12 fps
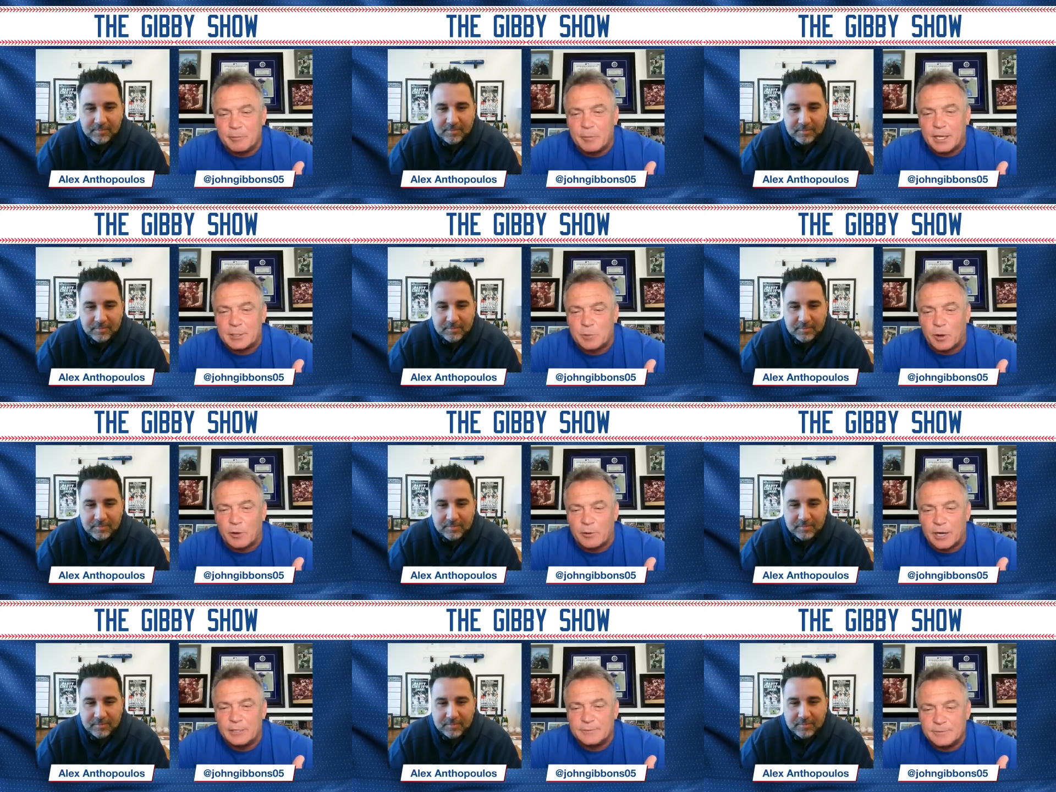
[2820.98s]
Speaker 1: in baseball,
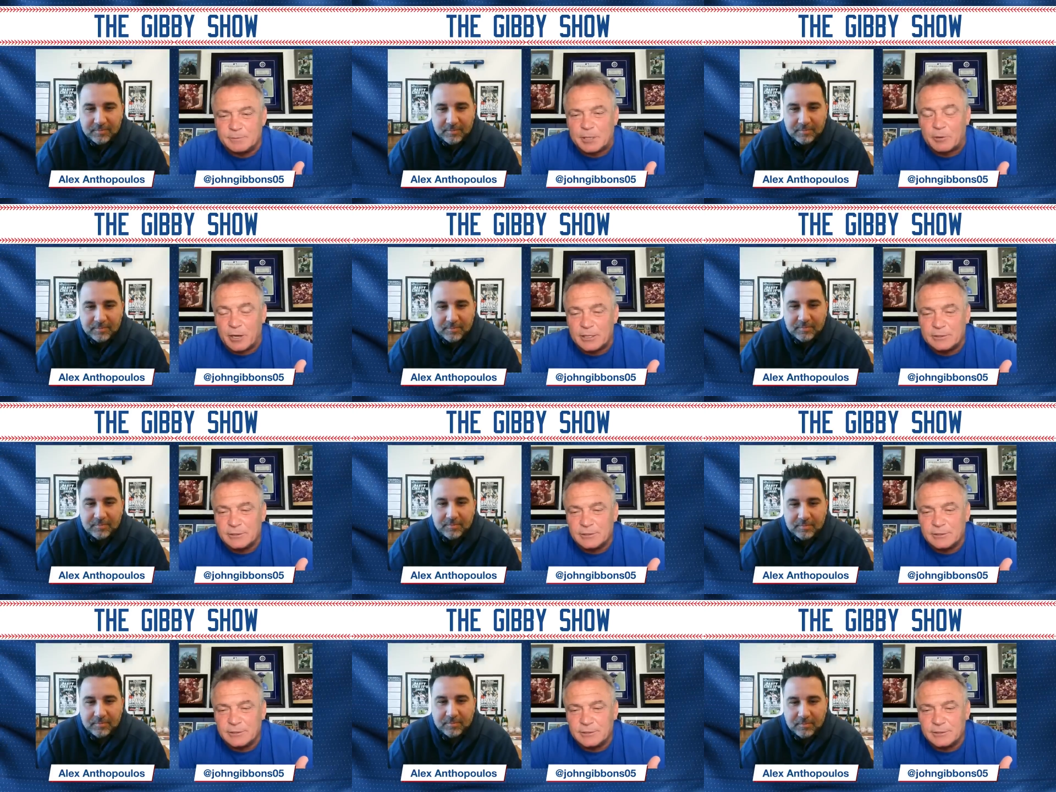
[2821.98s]
right? Am I right?
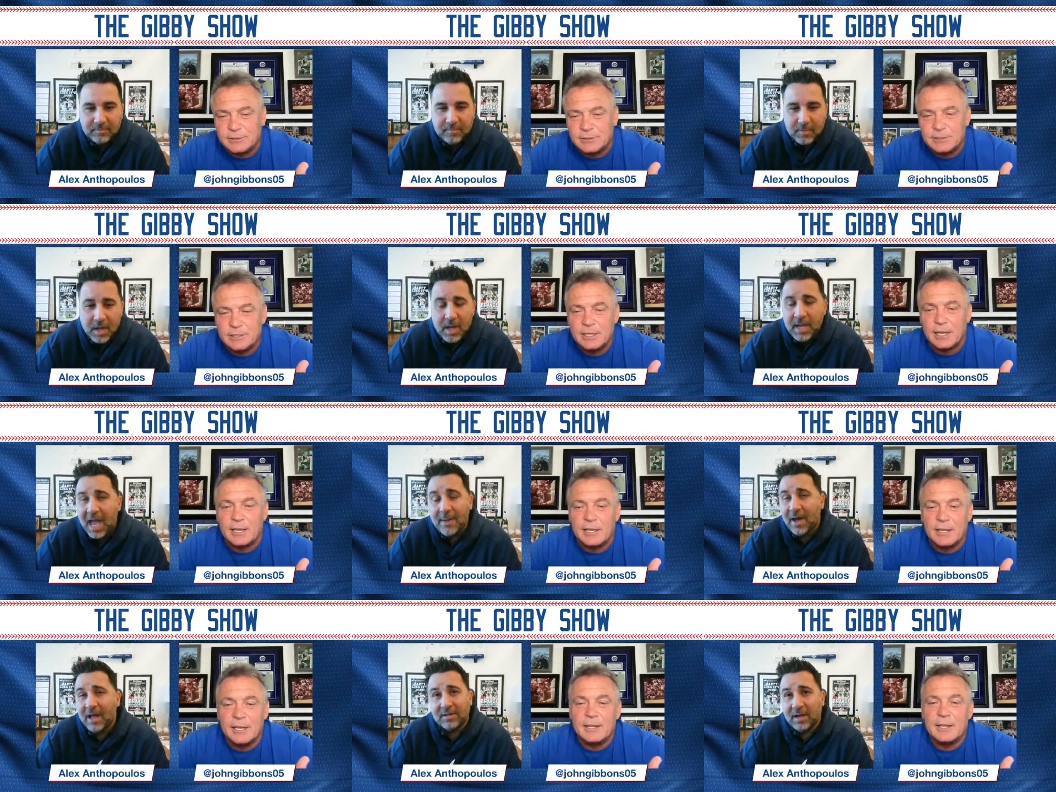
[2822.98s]
Yeah.
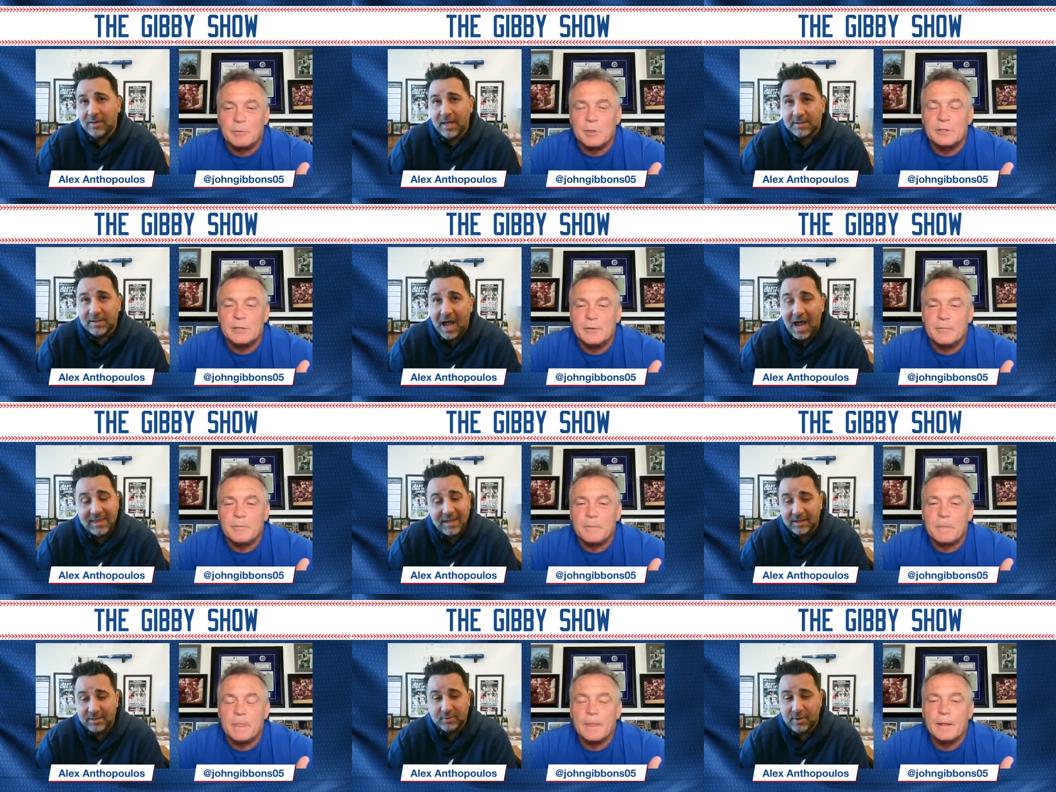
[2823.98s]
Yeah, but I'll tell you this: I
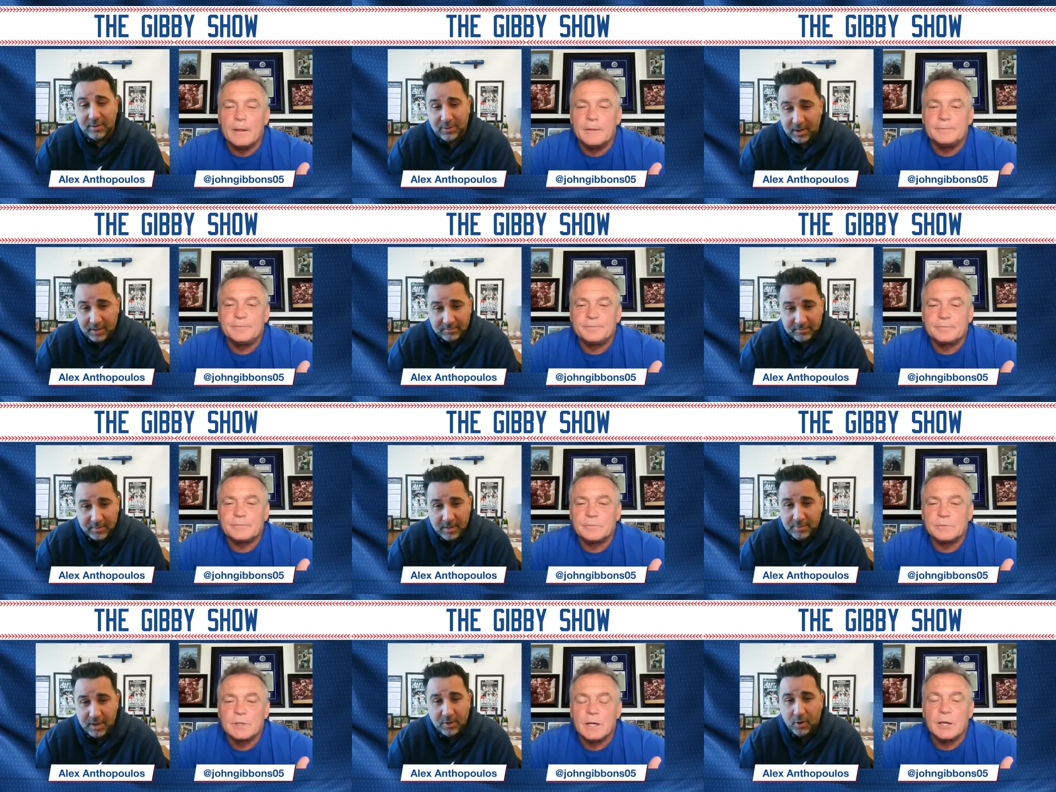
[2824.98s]
think it's a
Speaker 2: great thing
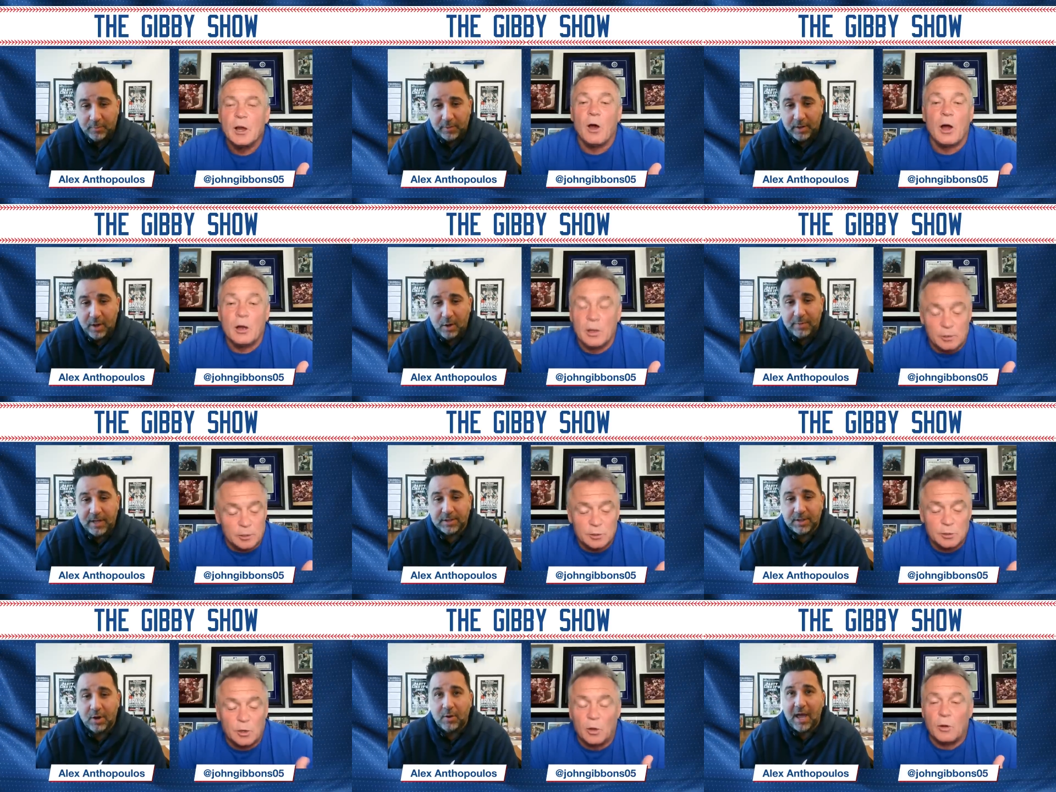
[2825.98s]
being corporately no. owned
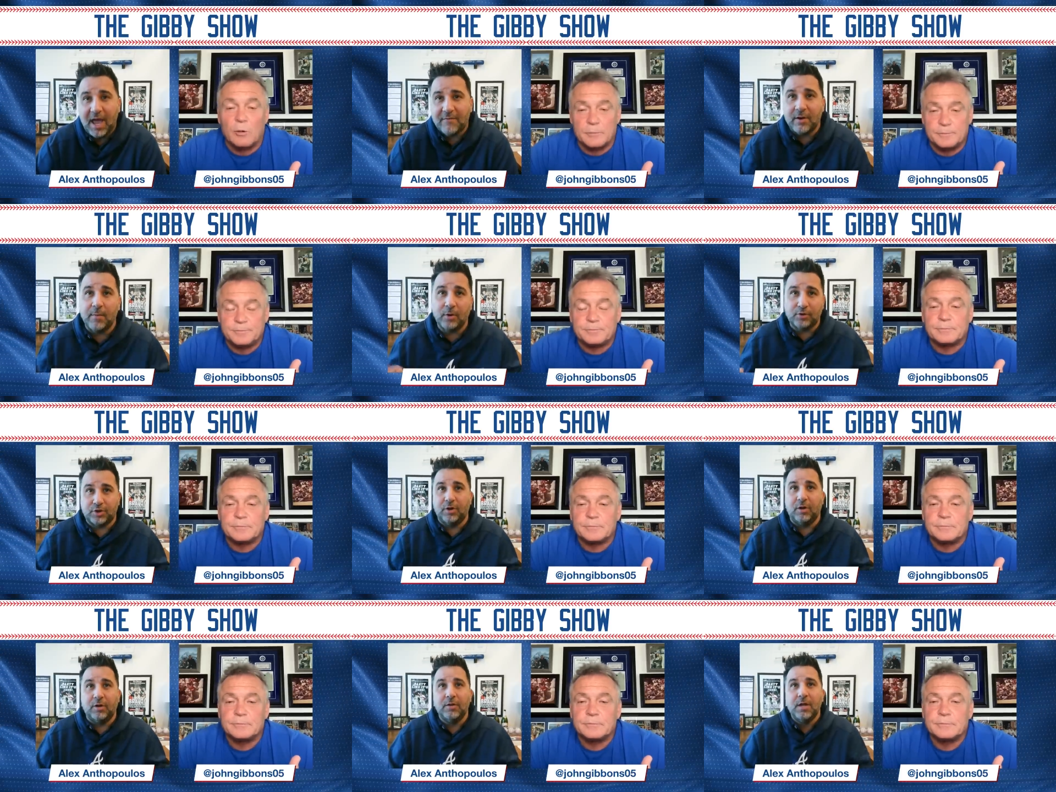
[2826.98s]
because you don't have an
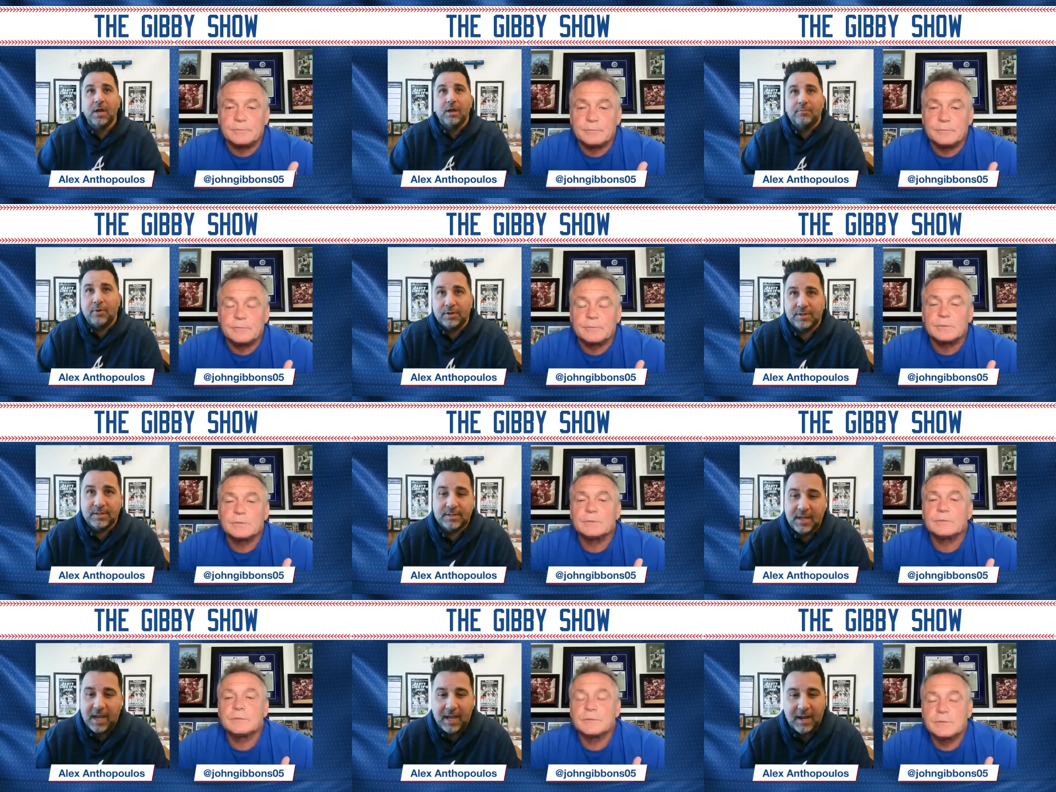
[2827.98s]
emotional person
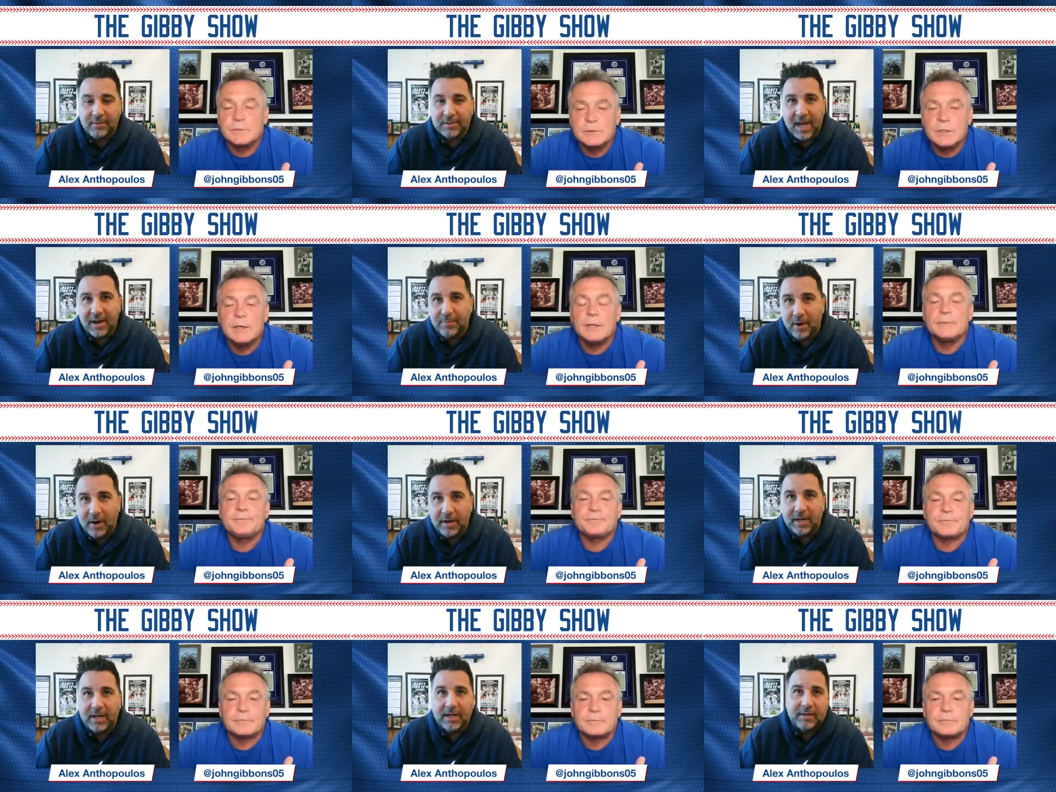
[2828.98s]
saying, "I was at a
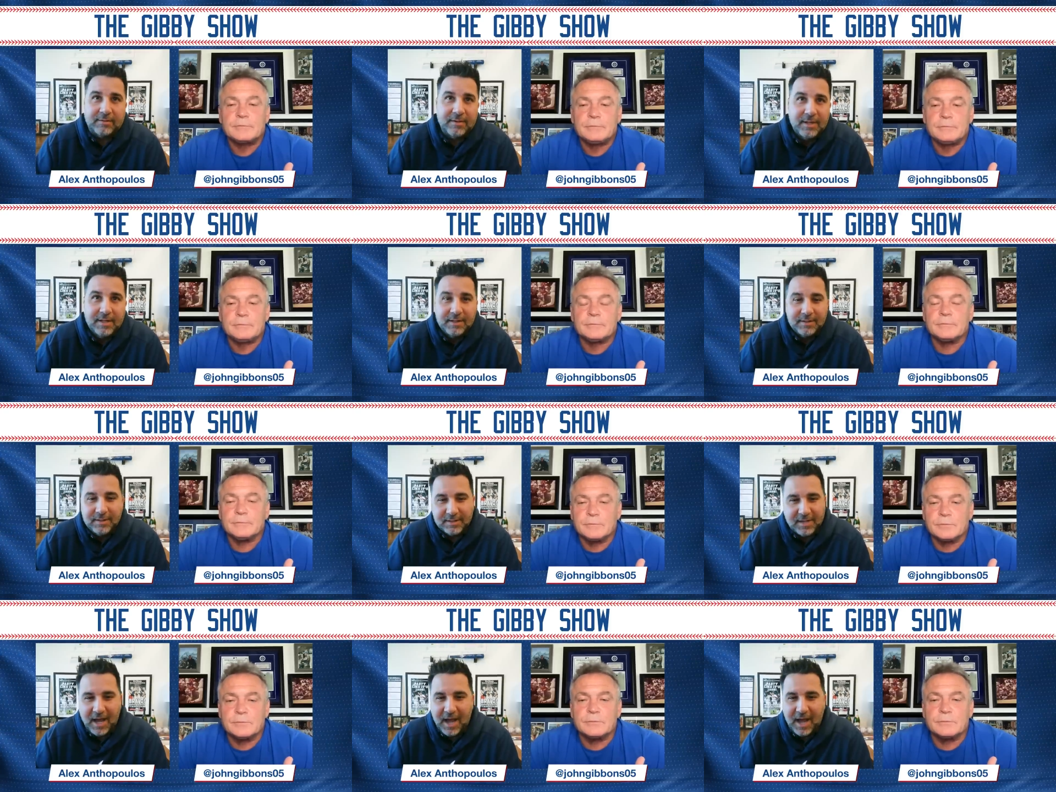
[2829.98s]
party and this